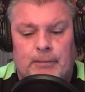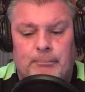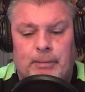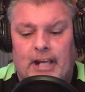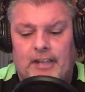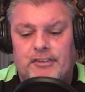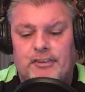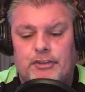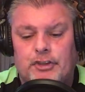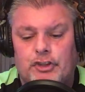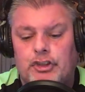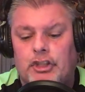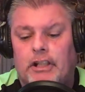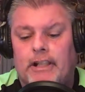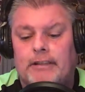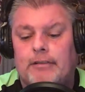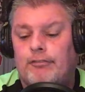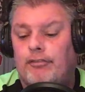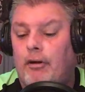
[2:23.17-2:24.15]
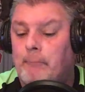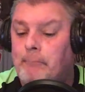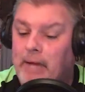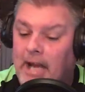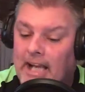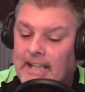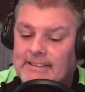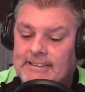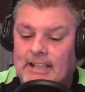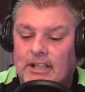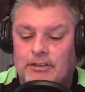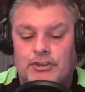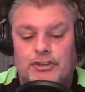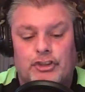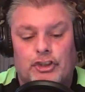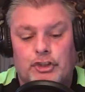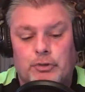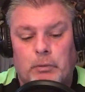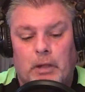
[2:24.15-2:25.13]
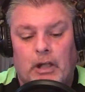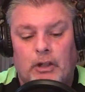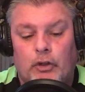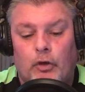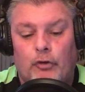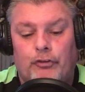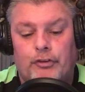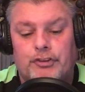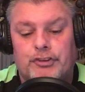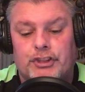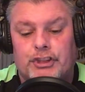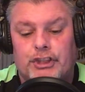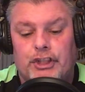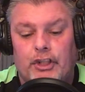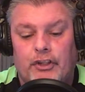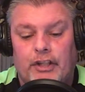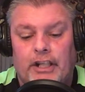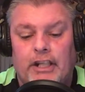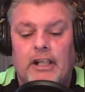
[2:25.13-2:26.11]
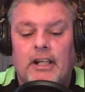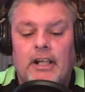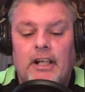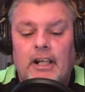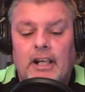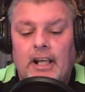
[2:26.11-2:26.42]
passenger selected for a pat-down search while going through security